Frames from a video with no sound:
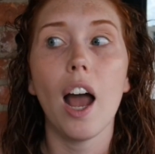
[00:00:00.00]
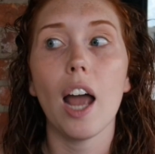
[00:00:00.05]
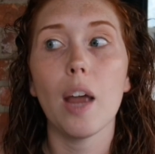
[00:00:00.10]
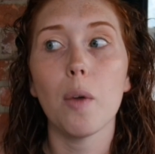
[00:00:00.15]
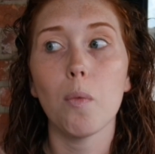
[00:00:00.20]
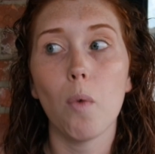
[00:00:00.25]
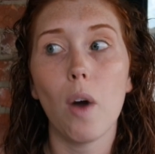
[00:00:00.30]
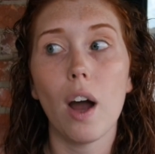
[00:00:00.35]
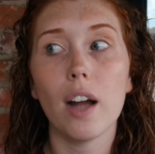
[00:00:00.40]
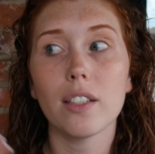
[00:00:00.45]

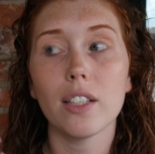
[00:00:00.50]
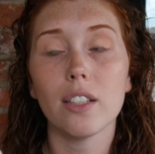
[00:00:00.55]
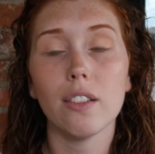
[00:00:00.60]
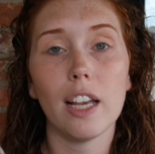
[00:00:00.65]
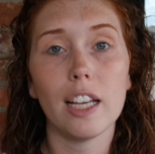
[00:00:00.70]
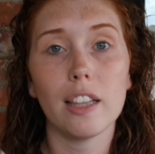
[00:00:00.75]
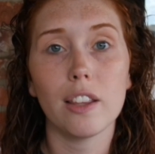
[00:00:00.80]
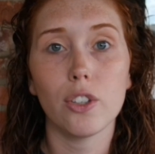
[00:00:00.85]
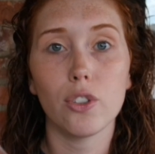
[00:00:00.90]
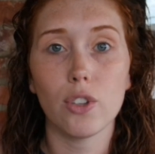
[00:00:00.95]
I want to
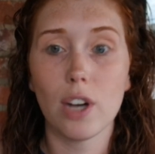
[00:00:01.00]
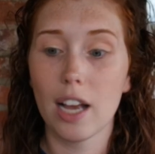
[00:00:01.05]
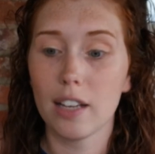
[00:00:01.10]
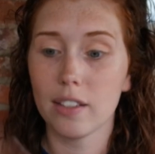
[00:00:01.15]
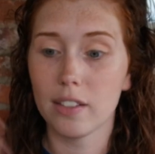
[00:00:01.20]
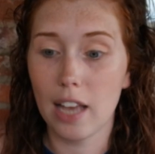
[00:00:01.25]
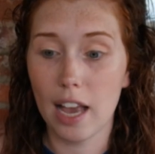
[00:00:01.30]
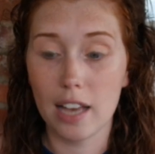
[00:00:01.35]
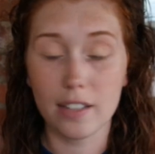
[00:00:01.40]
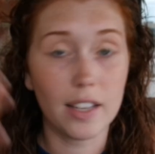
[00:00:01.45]
like the
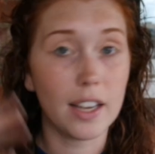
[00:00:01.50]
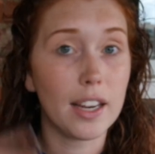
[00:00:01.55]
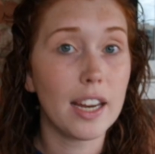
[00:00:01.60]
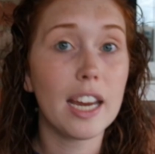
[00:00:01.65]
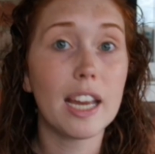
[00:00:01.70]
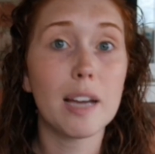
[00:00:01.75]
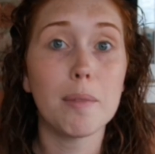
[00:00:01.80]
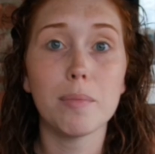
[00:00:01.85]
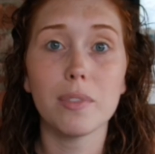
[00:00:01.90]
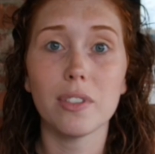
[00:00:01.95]
dress as I
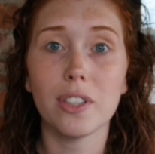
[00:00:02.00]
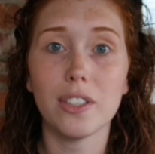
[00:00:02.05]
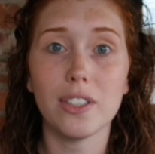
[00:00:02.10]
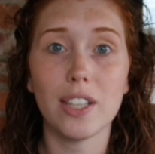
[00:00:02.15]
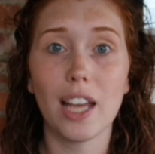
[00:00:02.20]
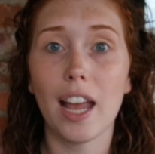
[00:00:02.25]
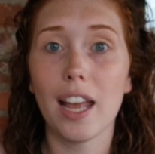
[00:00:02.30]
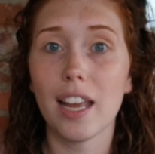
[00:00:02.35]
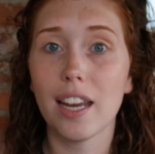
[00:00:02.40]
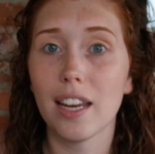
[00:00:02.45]
am
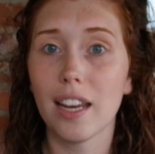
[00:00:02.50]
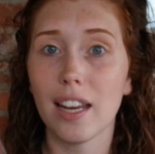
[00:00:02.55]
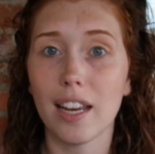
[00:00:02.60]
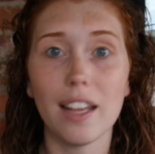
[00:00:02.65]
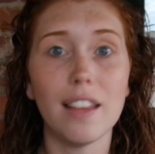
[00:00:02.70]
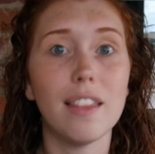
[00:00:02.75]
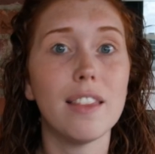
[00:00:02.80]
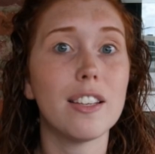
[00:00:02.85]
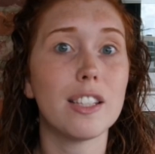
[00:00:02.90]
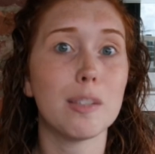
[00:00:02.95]
today
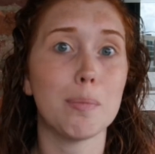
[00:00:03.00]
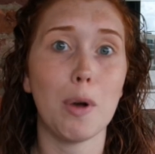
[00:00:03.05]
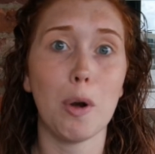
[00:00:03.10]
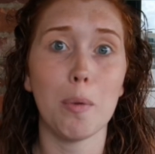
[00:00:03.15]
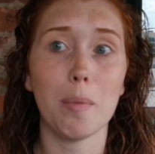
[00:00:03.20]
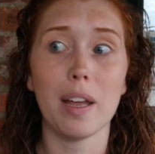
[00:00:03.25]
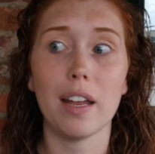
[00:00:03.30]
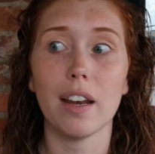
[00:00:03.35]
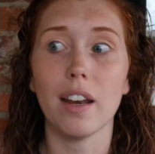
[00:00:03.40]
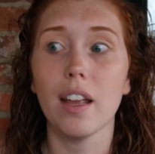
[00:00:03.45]
in this
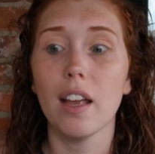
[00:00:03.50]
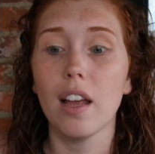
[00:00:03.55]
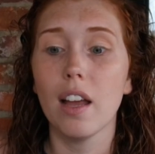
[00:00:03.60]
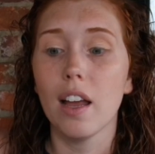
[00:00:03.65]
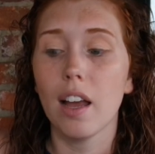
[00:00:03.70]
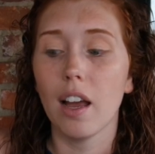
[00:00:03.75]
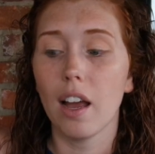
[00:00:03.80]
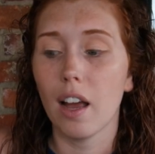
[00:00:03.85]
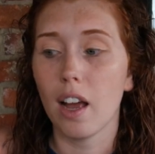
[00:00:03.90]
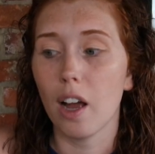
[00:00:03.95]
moment,
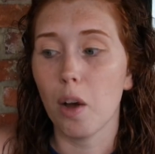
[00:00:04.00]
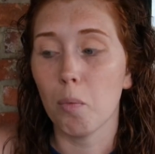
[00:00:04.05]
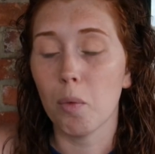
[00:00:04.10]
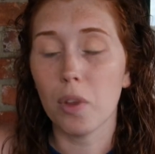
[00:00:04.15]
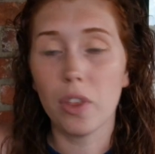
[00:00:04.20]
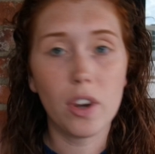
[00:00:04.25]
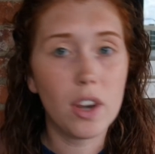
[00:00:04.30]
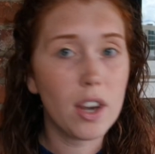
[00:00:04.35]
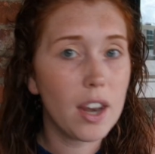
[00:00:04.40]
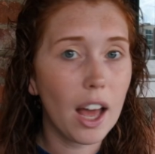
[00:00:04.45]

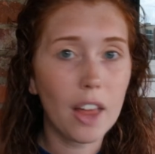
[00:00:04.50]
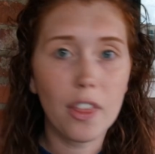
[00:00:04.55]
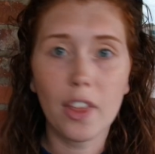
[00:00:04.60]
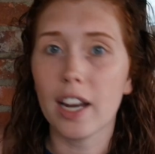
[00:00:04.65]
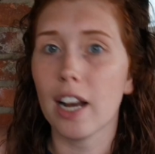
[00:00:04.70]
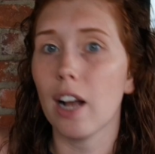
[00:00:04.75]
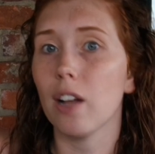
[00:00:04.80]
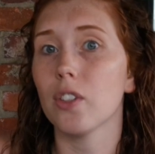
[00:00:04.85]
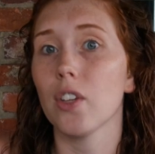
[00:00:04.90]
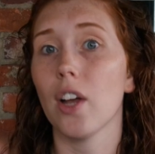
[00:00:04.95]
with
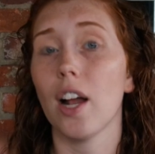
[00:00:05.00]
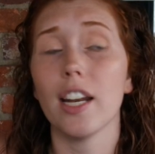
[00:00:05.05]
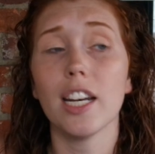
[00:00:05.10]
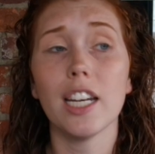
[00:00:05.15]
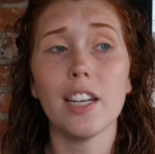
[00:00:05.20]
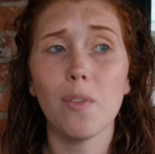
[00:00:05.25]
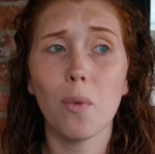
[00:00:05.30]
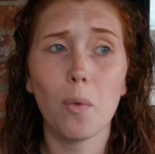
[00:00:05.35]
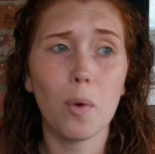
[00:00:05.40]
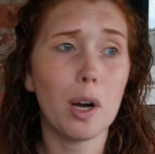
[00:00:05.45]
nothing else on. I
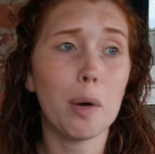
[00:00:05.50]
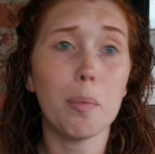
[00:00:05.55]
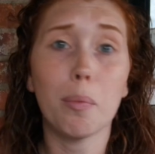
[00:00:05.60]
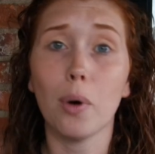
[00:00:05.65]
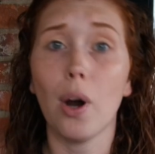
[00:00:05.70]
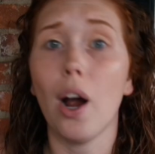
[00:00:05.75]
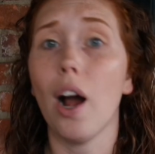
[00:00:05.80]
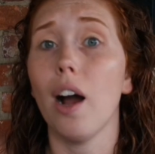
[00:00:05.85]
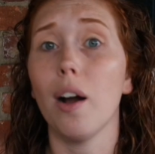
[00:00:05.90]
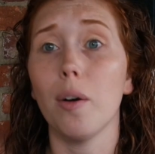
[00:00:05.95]
didn't even wear a
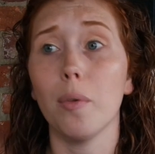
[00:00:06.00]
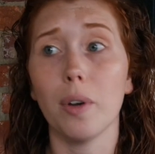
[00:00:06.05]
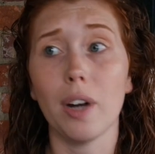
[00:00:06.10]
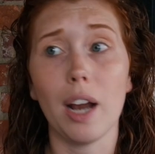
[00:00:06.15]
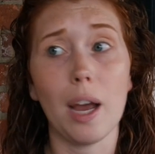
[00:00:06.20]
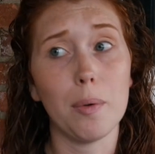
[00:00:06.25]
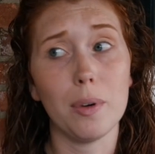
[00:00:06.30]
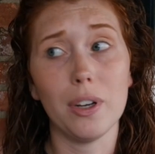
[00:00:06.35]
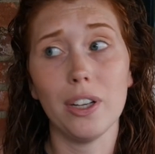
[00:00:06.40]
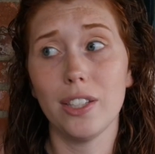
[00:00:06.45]
bra when
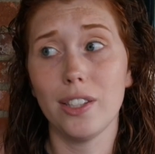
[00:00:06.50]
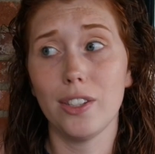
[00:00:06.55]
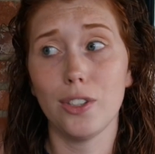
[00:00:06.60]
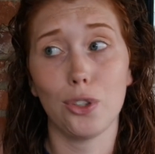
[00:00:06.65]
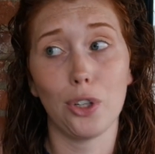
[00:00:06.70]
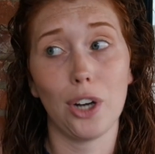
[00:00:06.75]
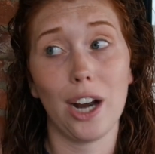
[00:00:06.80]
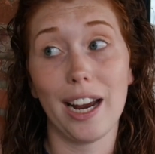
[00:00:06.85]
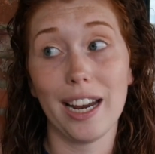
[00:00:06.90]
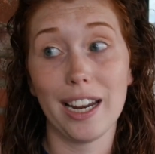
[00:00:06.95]
I
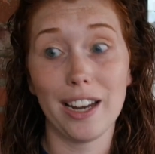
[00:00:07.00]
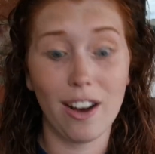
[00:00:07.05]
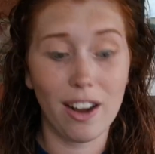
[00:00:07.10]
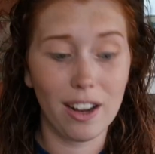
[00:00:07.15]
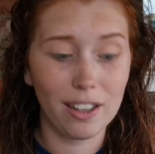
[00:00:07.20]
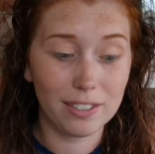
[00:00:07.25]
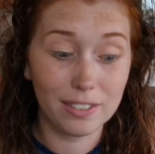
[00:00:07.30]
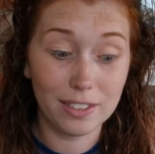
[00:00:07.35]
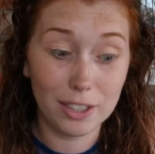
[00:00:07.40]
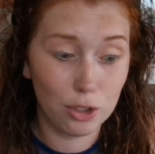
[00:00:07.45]
was trying
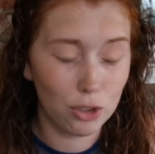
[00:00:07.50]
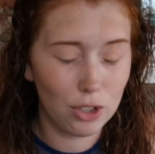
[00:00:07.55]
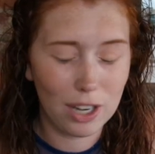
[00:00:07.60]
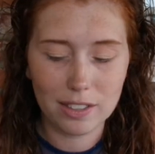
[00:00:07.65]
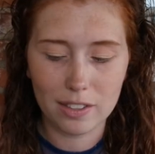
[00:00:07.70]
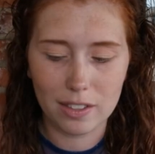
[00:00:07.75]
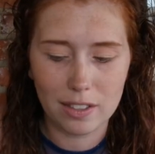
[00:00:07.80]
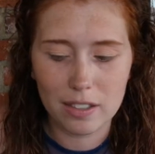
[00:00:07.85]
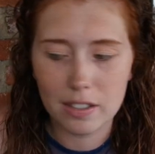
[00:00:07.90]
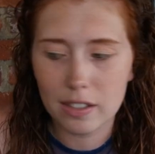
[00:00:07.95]
on these
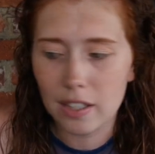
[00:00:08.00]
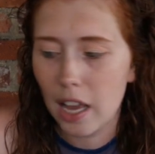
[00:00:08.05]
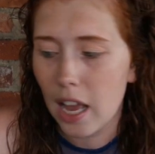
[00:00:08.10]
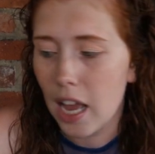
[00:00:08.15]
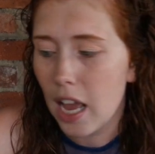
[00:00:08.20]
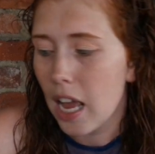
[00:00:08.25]
dresses.